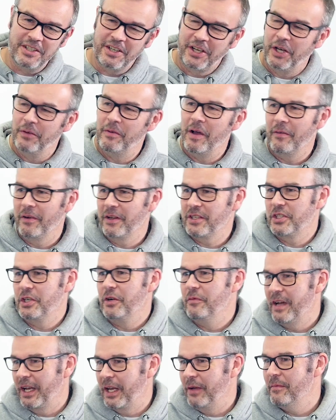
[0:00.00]
and I come home and I still
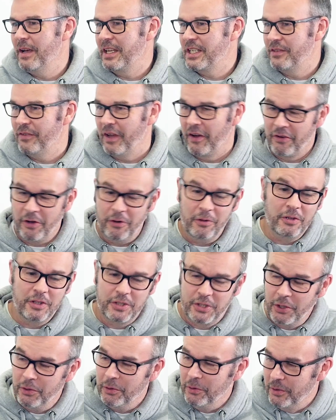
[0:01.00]
make a mess of it. I've got all the
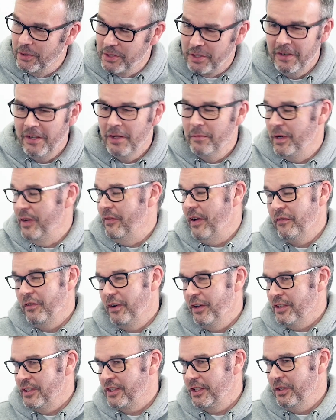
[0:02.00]
tools, but if I haven't
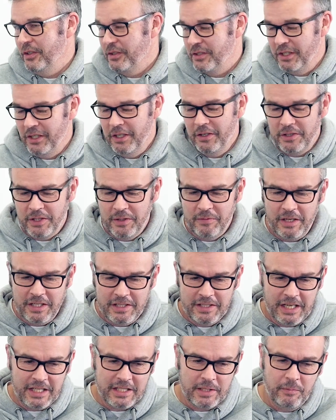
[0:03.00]
got the skills to use them,
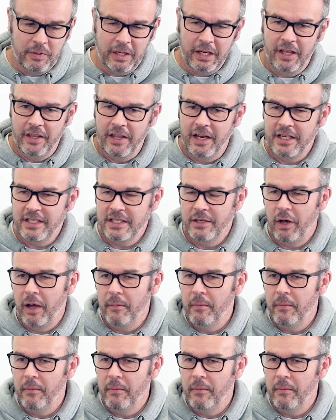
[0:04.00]
it's a bit like that, isn't it?